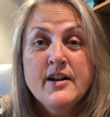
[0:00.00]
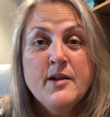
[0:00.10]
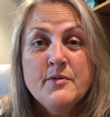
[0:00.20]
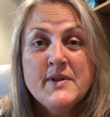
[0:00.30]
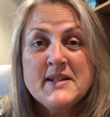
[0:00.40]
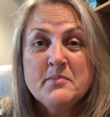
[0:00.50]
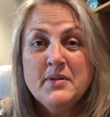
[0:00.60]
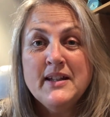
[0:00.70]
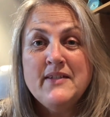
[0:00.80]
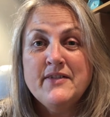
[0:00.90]
I'm always a
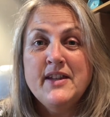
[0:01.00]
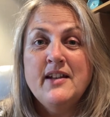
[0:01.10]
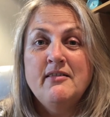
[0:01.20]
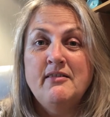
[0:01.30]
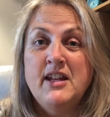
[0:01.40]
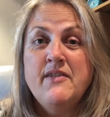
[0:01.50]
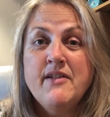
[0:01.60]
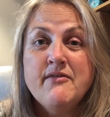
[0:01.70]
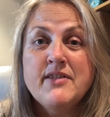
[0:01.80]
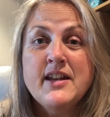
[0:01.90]
believer that give
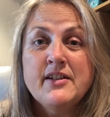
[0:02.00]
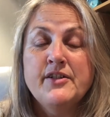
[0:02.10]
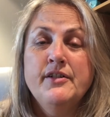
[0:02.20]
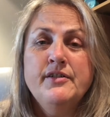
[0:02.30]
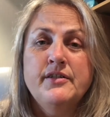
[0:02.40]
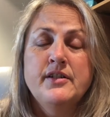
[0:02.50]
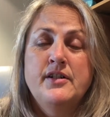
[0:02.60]
everything a go.